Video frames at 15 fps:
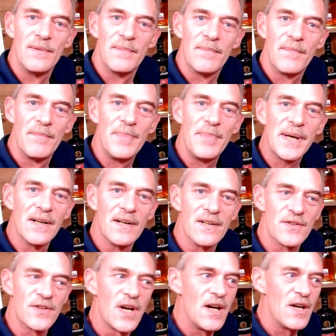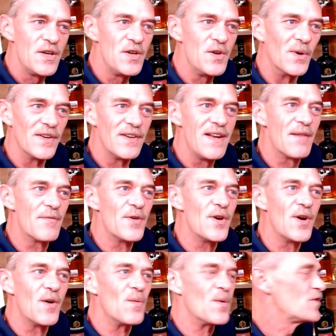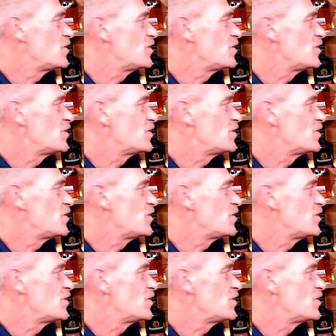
because you will never know what you